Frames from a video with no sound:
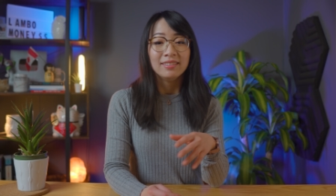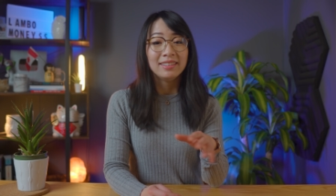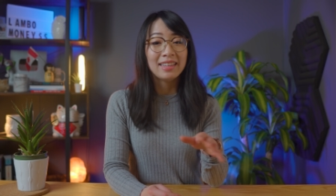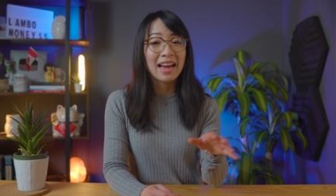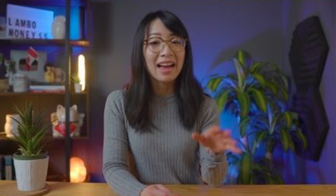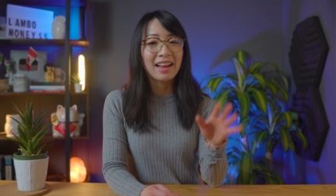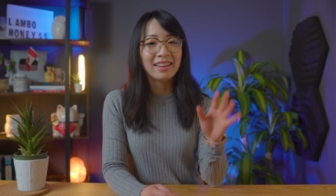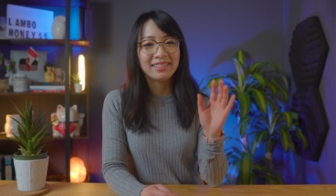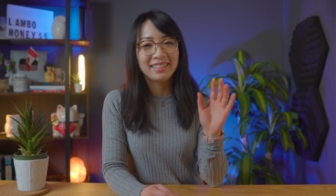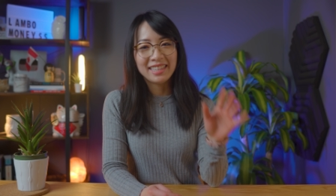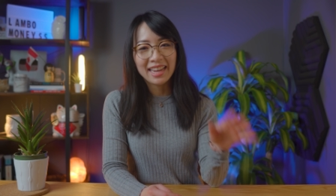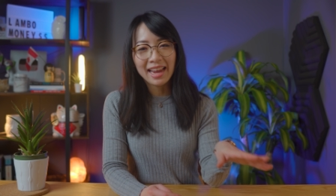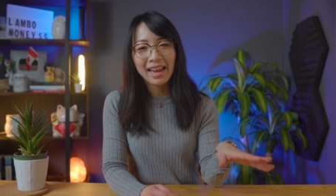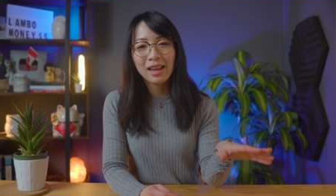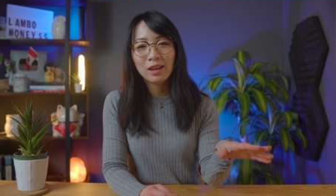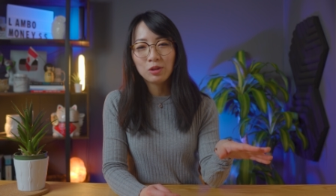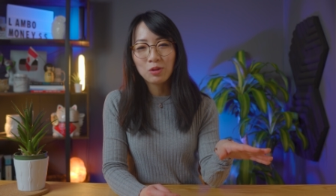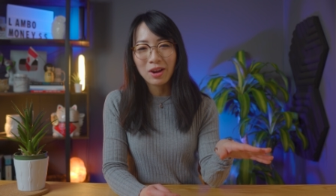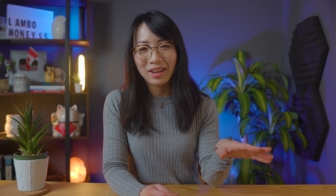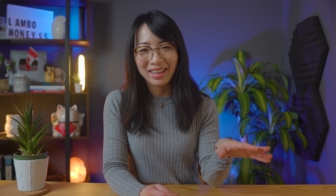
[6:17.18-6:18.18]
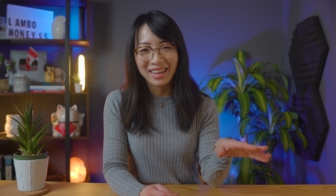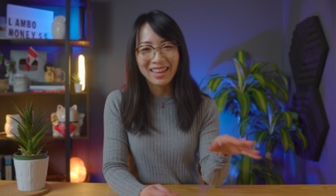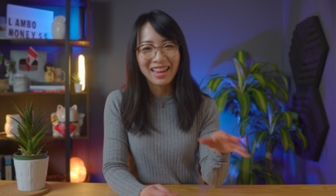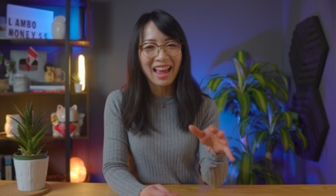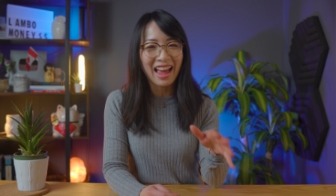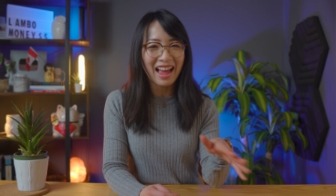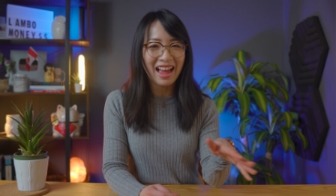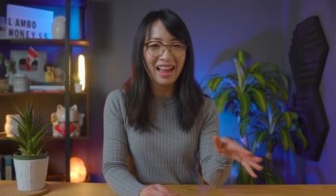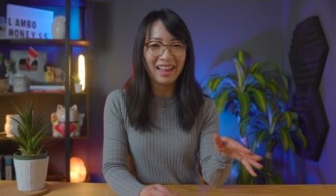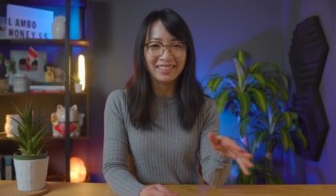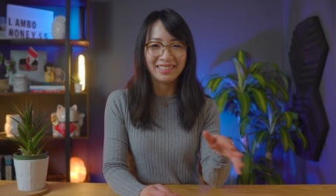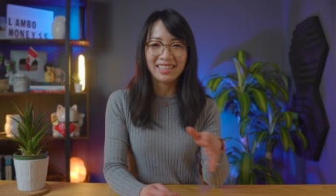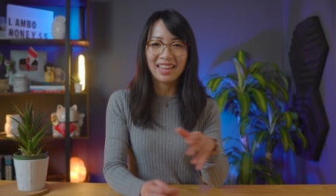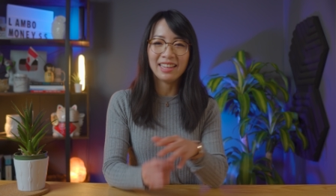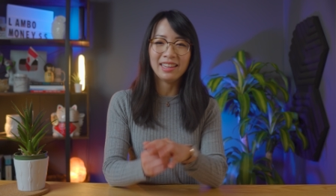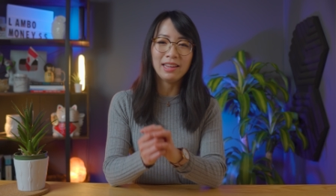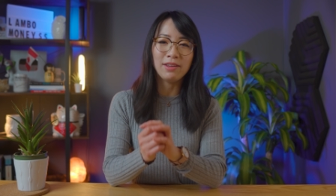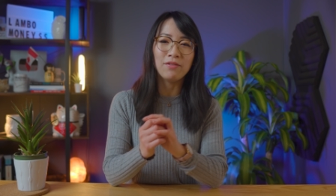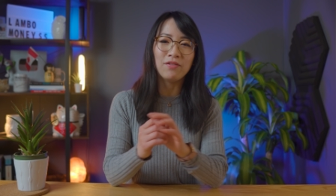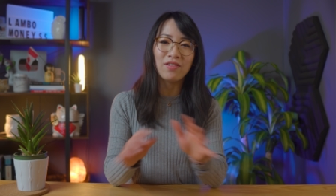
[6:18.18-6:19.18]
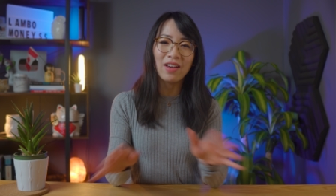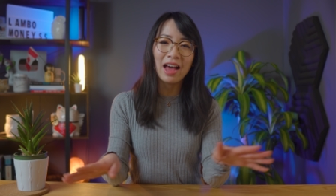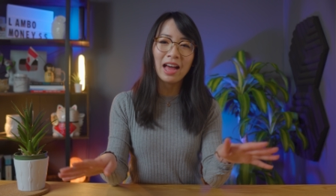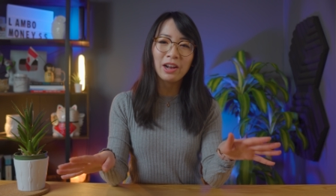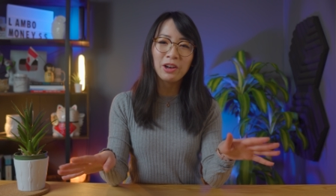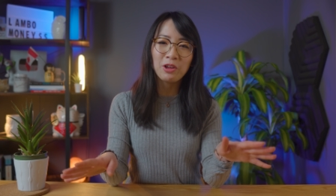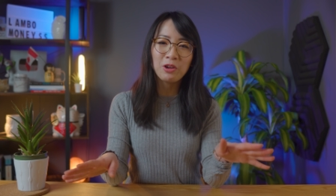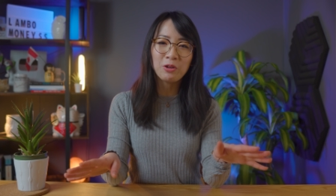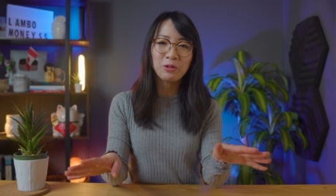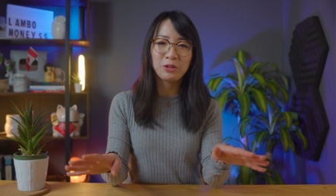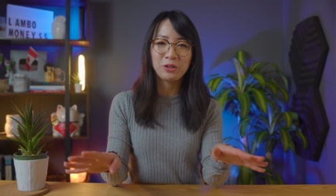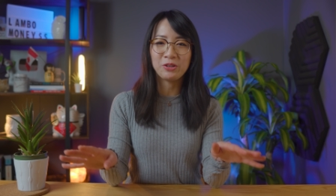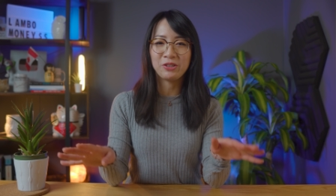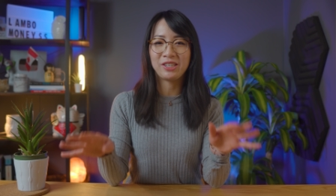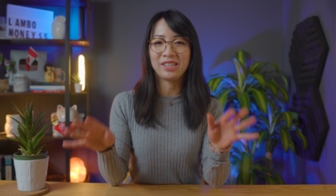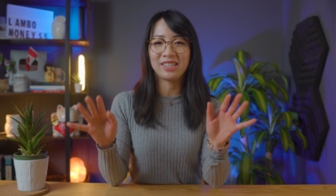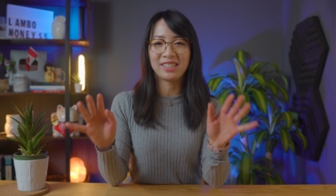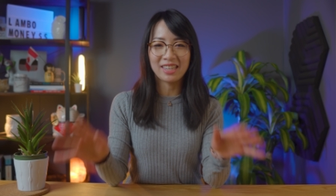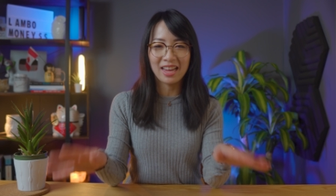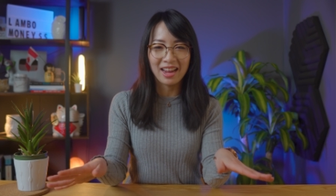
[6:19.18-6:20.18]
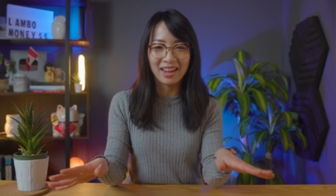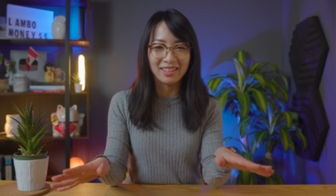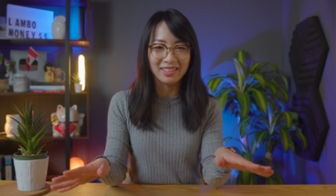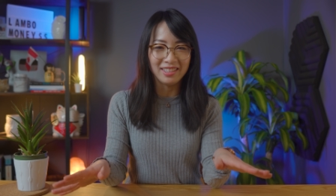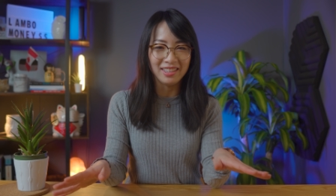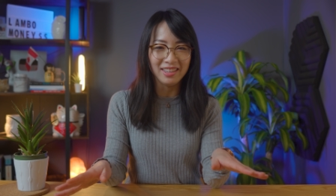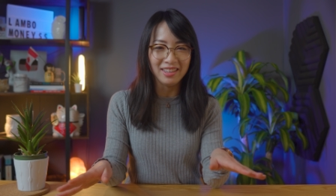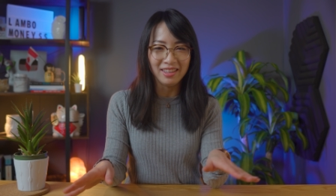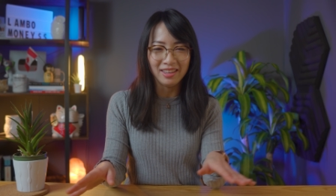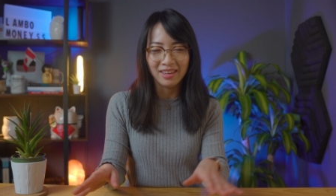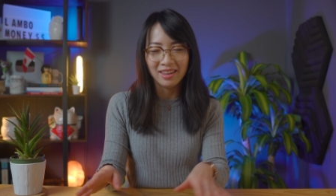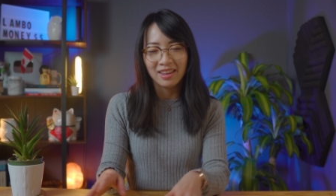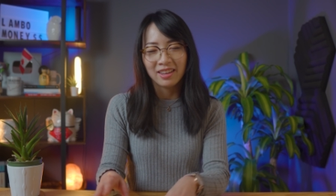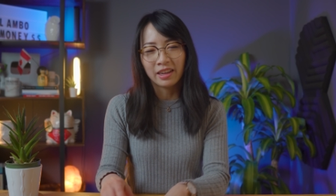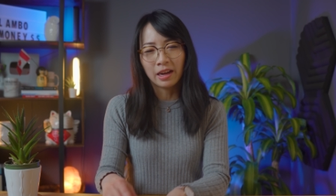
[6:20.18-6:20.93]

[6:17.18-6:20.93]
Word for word: that day trading adds any value to society.